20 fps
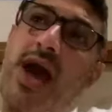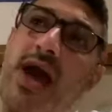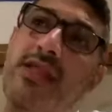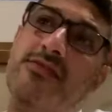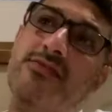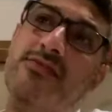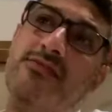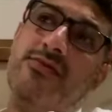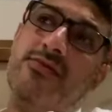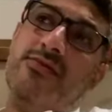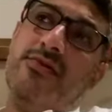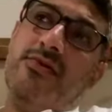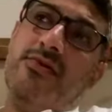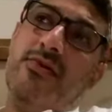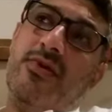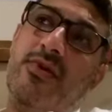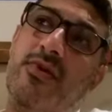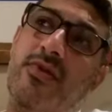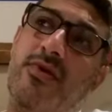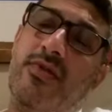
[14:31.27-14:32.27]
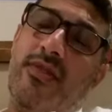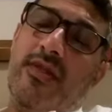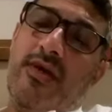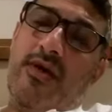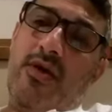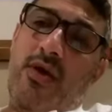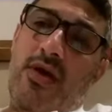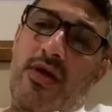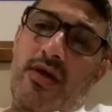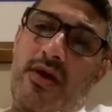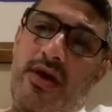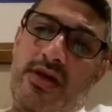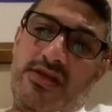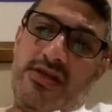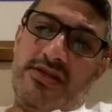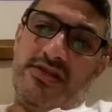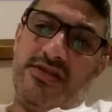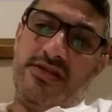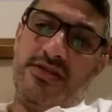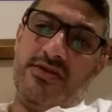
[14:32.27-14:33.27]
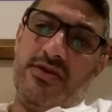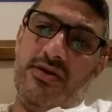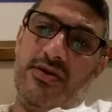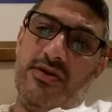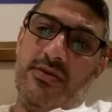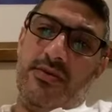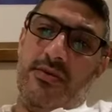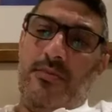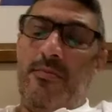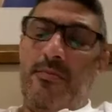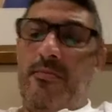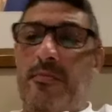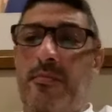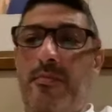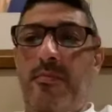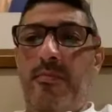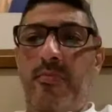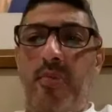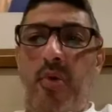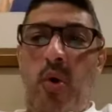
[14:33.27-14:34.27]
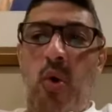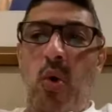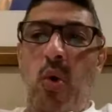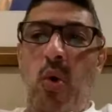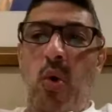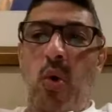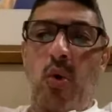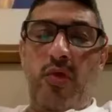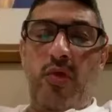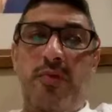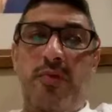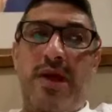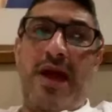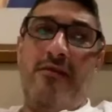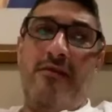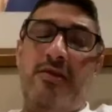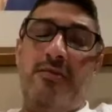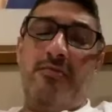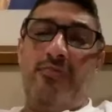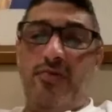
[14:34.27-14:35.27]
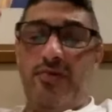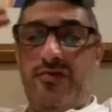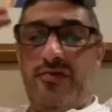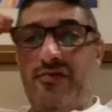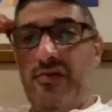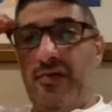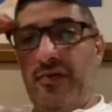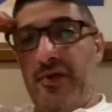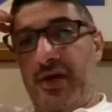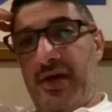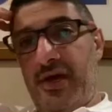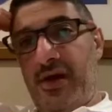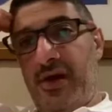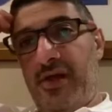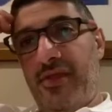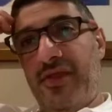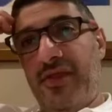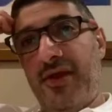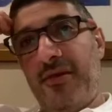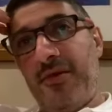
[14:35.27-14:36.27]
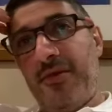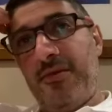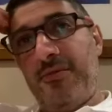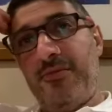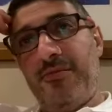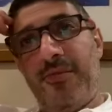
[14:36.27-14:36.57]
and it's poor that we haven't improved on that. I think.